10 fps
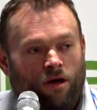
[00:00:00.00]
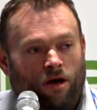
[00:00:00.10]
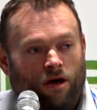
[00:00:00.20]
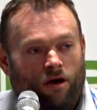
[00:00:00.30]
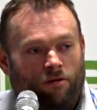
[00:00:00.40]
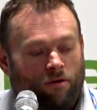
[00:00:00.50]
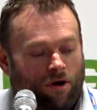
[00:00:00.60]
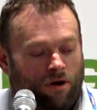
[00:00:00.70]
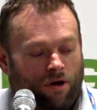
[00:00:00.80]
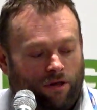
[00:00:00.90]

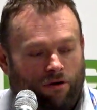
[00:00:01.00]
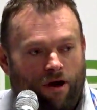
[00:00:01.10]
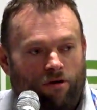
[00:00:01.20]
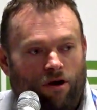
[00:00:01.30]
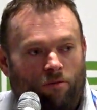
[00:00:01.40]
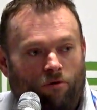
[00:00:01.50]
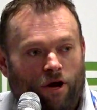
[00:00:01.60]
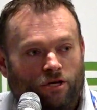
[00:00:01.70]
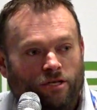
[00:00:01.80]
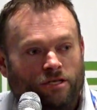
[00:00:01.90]
on the ground
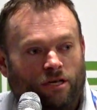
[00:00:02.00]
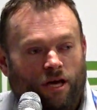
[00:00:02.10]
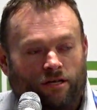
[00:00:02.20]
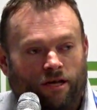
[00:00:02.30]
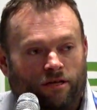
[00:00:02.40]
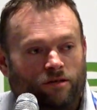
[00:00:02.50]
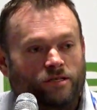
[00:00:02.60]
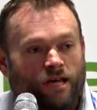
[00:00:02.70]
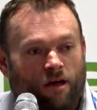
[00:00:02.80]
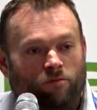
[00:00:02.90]
operations, collecting
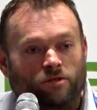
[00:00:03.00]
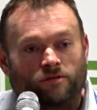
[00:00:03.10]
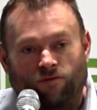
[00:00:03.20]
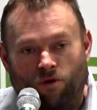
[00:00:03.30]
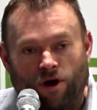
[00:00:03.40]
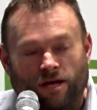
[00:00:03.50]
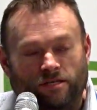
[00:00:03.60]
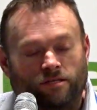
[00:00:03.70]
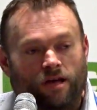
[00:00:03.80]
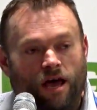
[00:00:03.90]
samples for
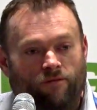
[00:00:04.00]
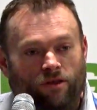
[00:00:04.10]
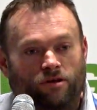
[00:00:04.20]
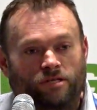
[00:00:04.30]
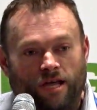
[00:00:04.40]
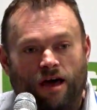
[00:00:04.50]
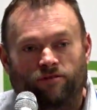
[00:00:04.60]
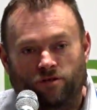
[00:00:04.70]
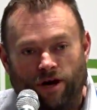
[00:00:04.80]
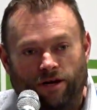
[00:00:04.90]
us, having their
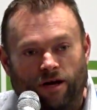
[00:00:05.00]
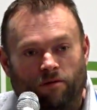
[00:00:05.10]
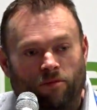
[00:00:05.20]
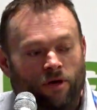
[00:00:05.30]
staff trained up,